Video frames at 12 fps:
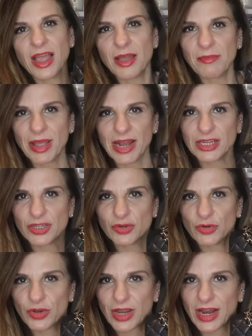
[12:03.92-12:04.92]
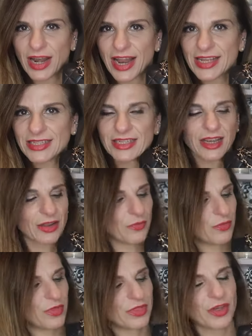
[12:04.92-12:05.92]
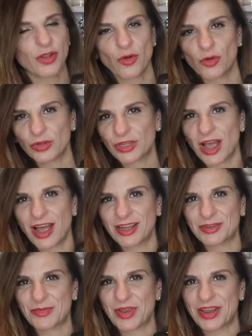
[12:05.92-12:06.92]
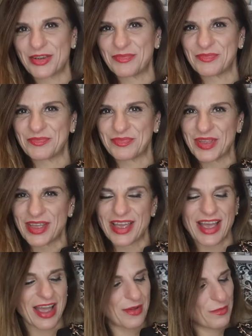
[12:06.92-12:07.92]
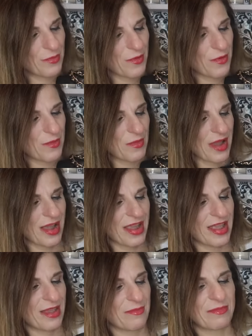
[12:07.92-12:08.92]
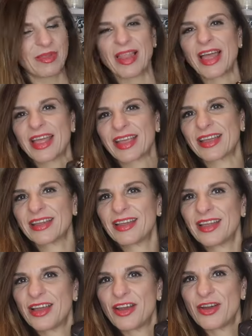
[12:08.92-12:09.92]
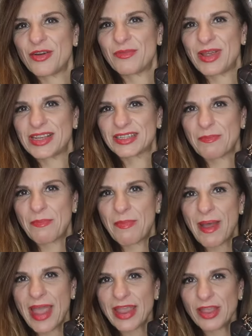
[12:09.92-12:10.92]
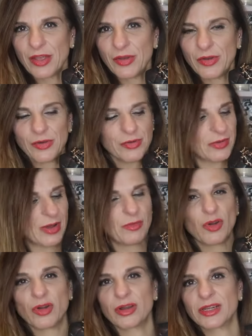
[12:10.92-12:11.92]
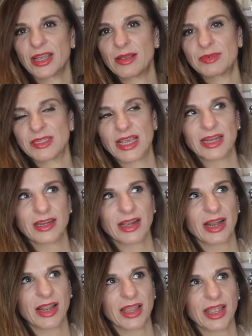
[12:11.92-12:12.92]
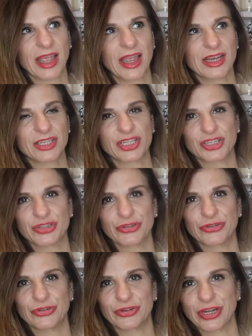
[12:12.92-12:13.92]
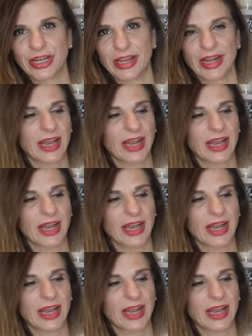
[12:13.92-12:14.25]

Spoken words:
my little classic with the gold hardware, I wore my black Hermes bangle. I'm not going to keep saying click H or click